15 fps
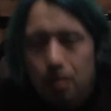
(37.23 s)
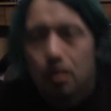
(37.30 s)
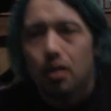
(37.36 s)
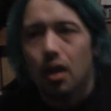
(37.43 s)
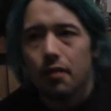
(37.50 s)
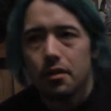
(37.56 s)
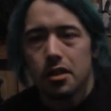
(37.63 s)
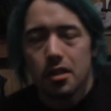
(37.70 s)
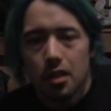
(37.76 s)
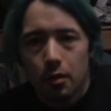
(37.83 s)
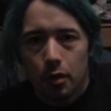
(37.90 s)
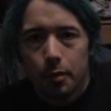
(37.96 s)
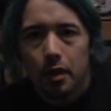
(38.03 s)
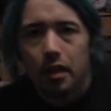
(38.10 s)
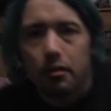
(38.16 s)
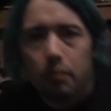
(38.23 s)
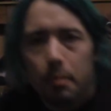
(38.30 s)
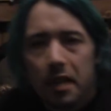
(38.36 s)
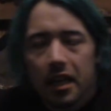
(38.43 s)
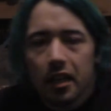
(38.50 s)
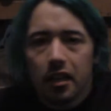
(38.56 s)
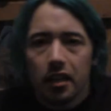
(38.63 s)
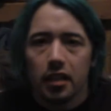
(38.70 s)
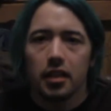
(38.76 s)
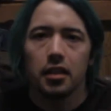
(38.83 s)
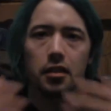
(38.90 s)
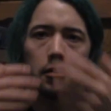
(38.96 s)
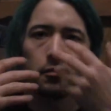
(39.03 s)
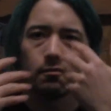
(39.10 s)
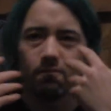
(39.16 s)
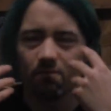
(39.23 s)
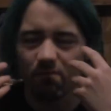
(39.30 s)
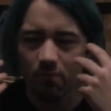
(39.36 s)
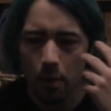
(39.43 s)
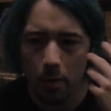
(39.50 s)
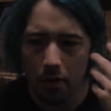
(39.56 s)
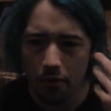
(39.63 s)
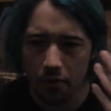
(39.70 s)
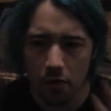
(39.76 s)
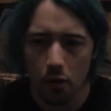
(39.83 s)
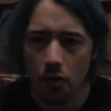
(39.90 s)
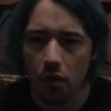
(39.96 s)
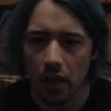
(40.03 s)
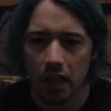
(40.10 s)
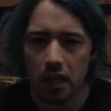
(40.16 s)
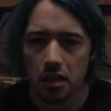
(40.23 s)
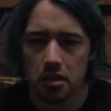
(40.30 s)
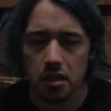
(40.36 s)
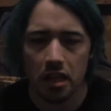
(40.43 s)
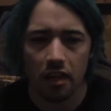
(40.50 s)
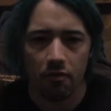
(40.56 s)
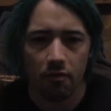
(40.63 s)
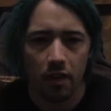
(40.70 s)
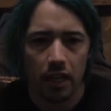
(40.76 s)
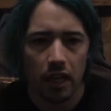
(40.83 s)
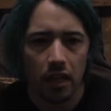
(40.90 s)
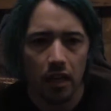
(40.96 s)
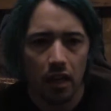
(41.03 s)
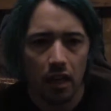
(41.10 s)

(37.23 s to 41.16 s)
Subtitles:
Obviously, I'm gonna be like repeating like maybe a few things that I've been